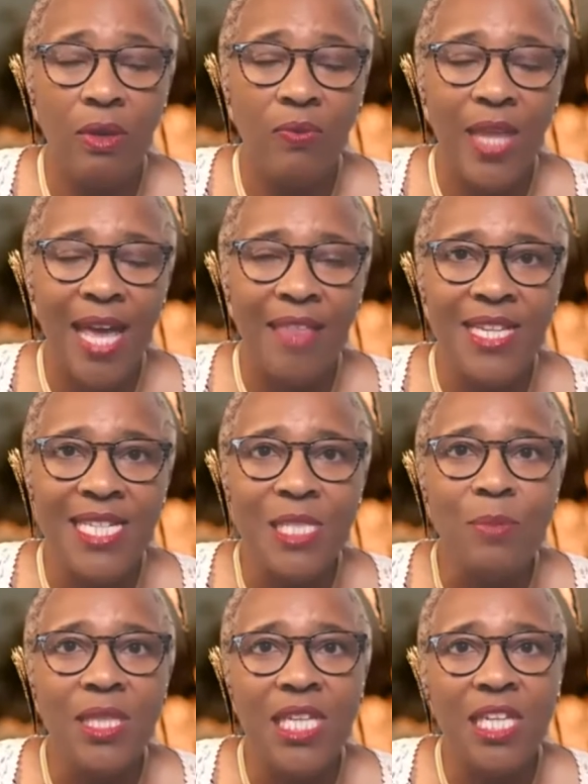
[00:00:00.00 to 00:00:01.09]
And this
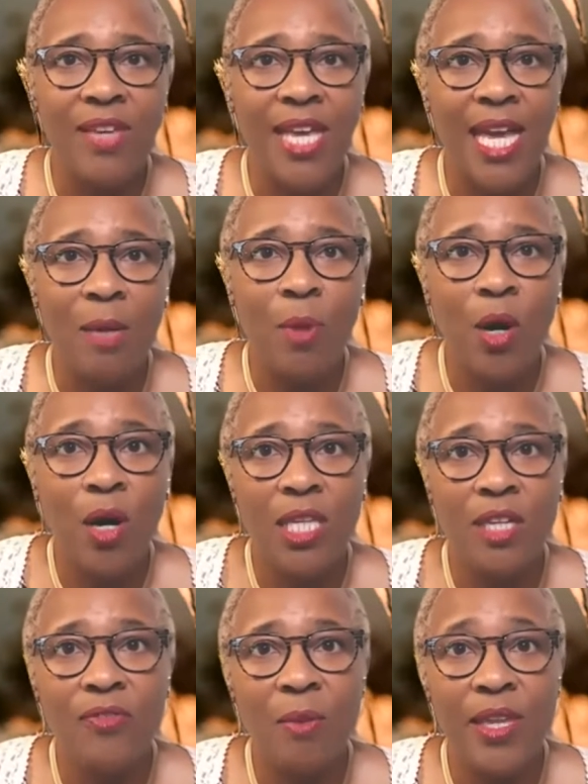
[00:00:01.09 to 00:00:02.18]
belief came partly
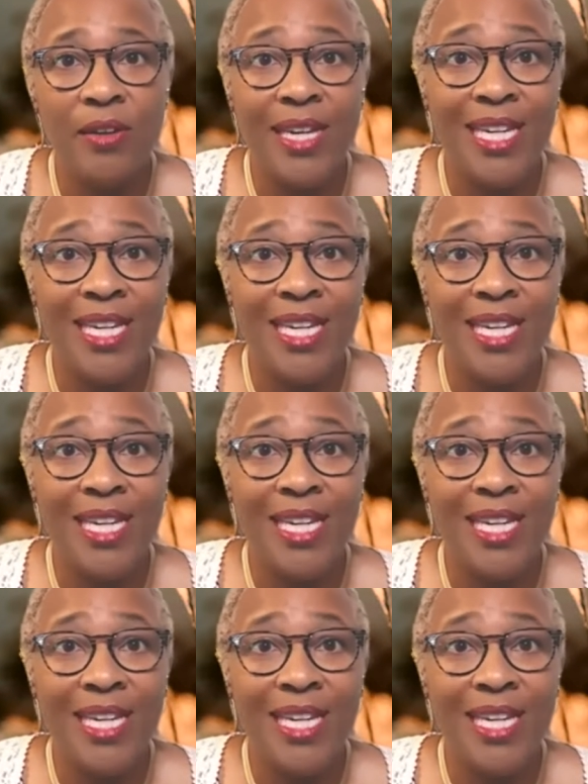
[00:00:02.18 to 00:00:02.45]
from their